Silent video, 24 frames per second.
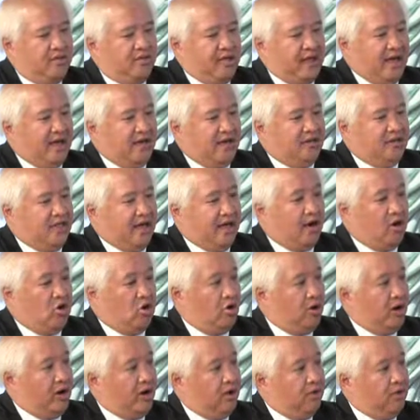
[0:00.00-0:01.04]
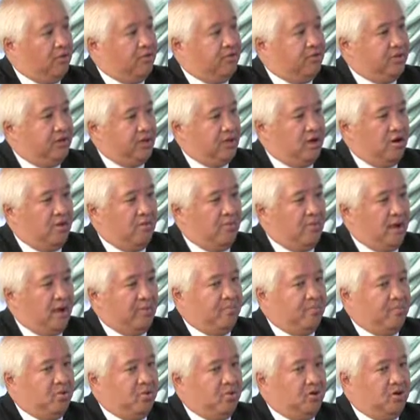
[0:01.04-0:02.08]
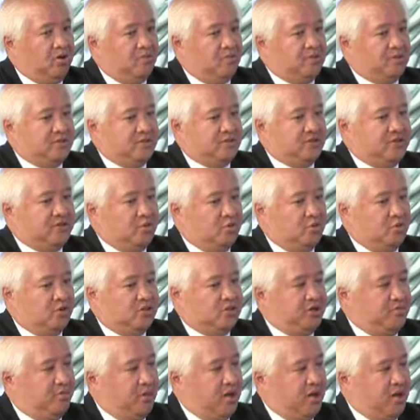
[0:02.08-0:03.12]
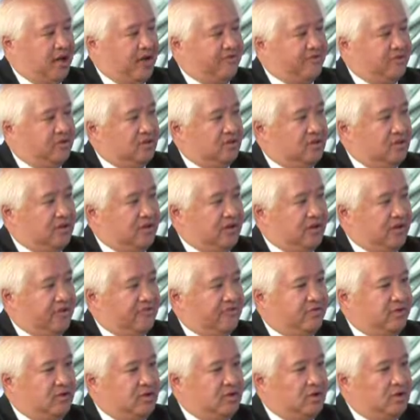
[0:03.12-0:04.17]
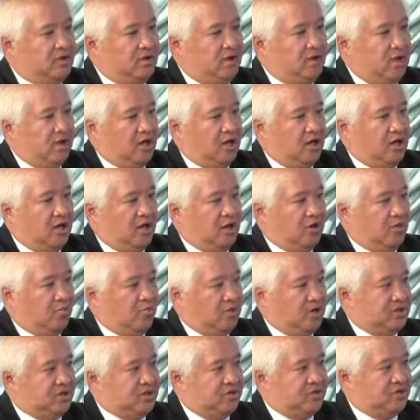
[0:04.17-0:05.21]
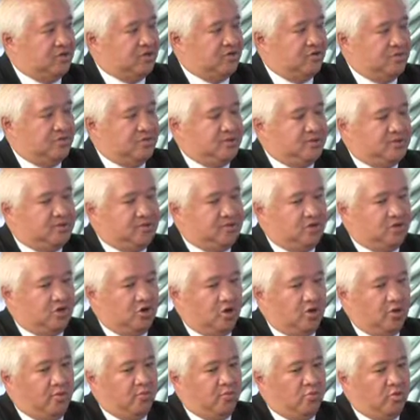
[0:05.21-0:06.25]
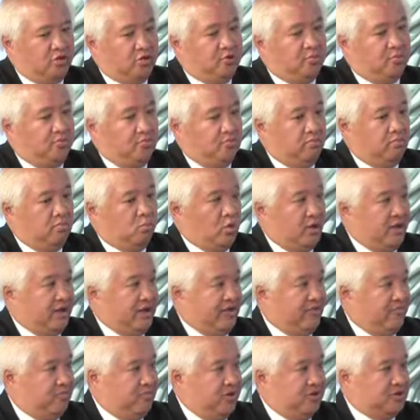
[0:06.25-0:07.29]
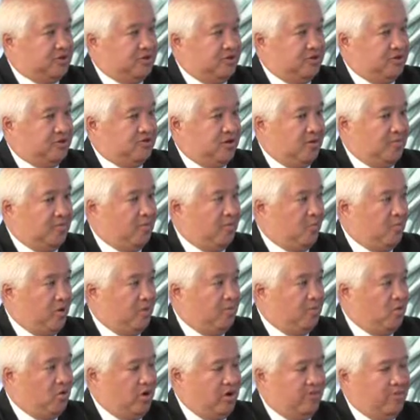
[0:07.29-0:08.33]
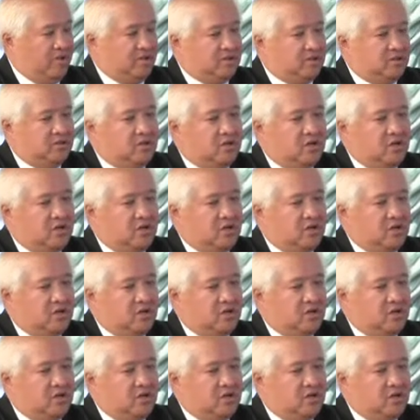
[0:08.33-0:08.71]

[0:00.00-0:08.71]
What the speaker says: That her health, might put her in a position where she might have to leave under President Trump's term, which would give President Trump 3 appointments.